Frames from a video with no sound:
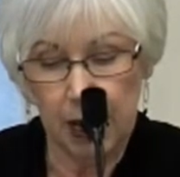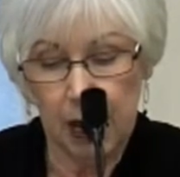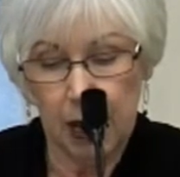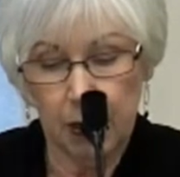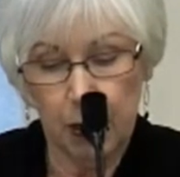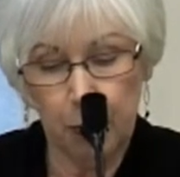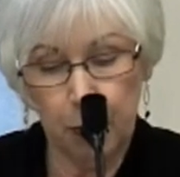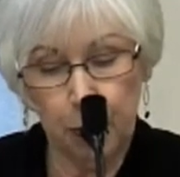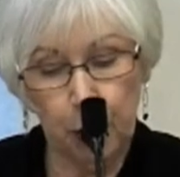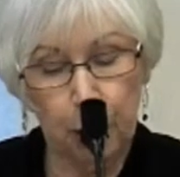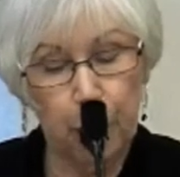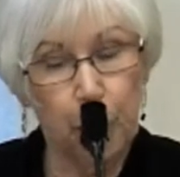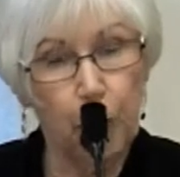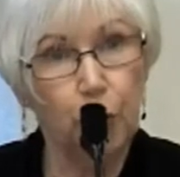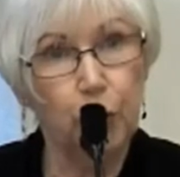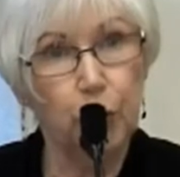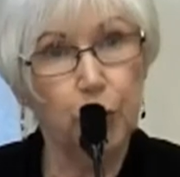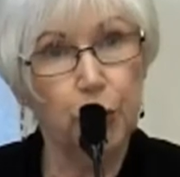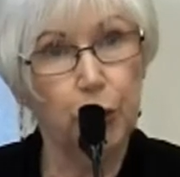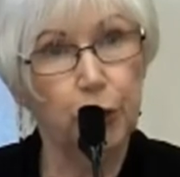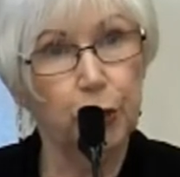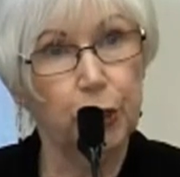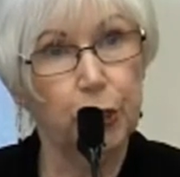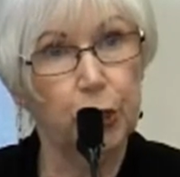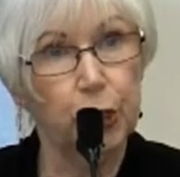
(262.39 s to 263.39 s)
the
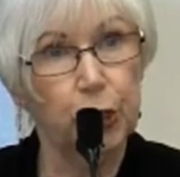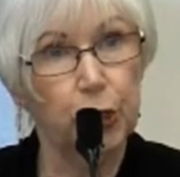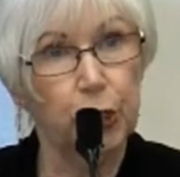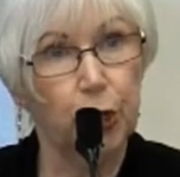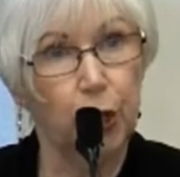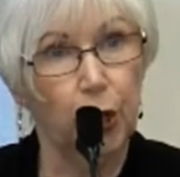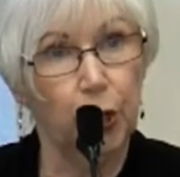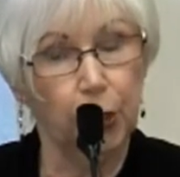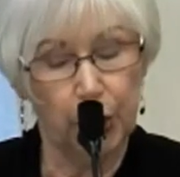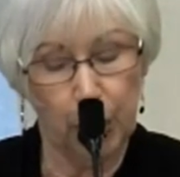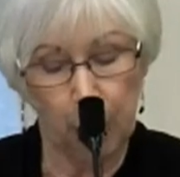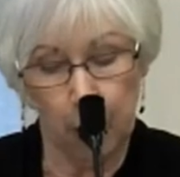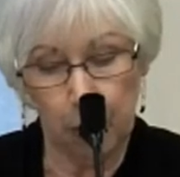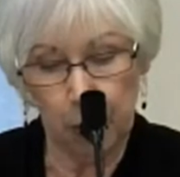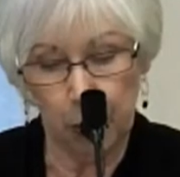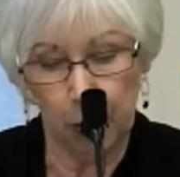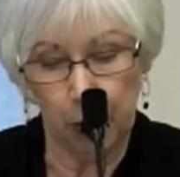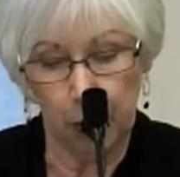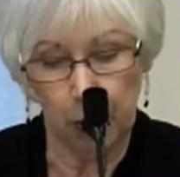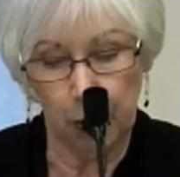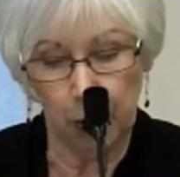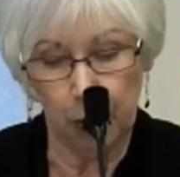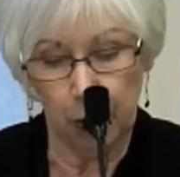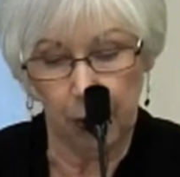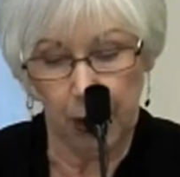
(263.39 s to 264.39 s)
proposal to start a
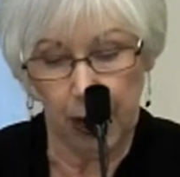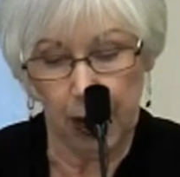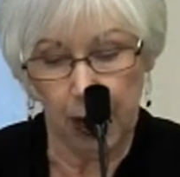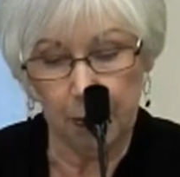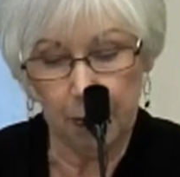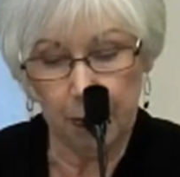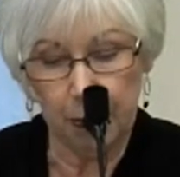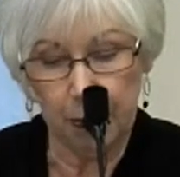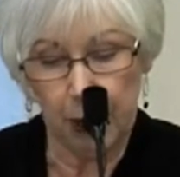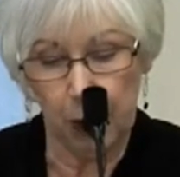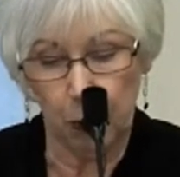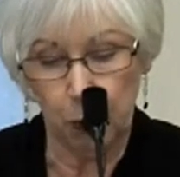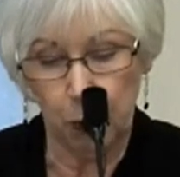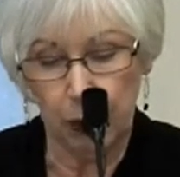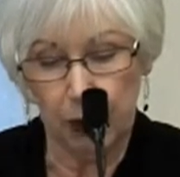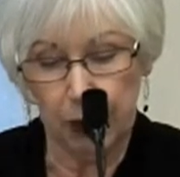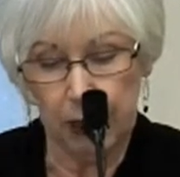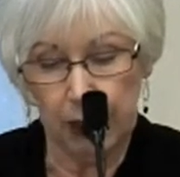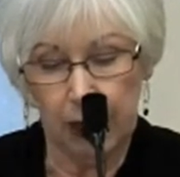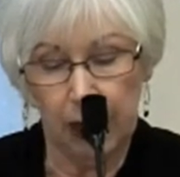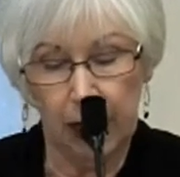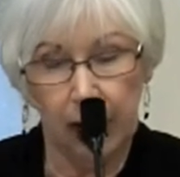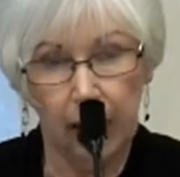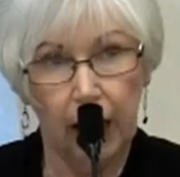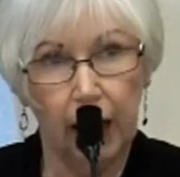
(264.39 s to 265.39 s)
program that would
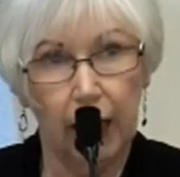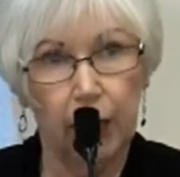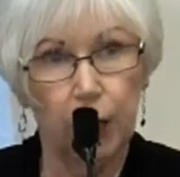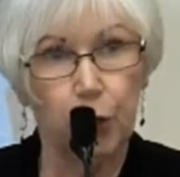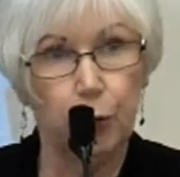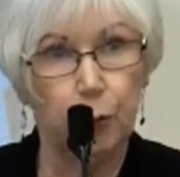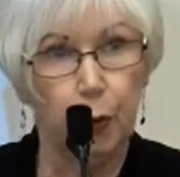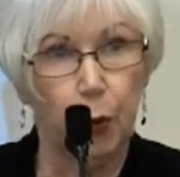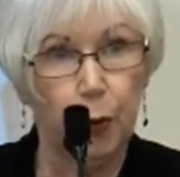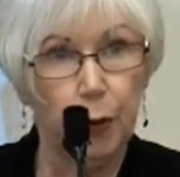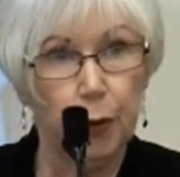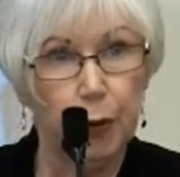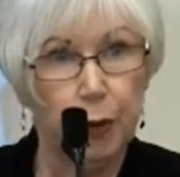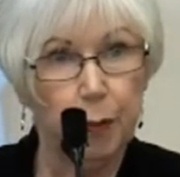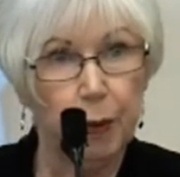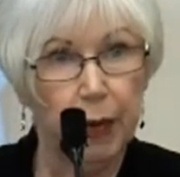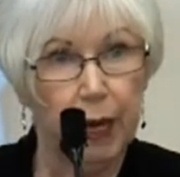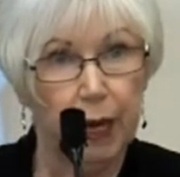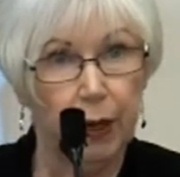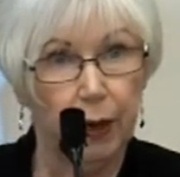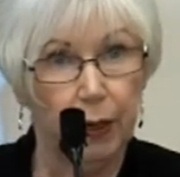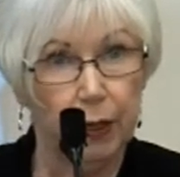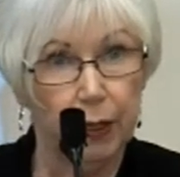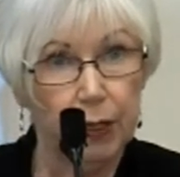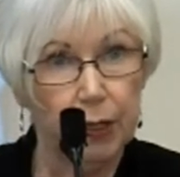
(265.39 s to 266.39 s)
engage both the
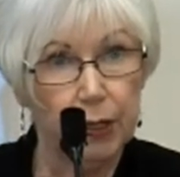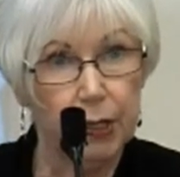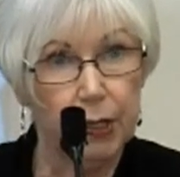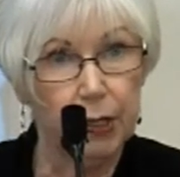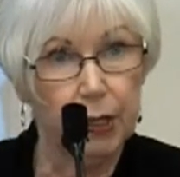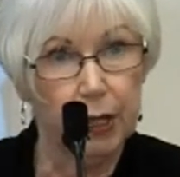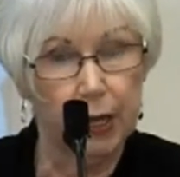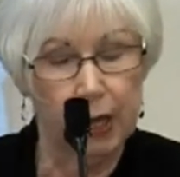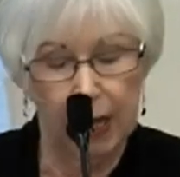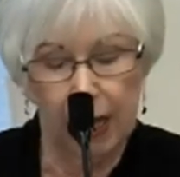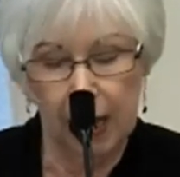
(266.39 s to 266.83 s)
parents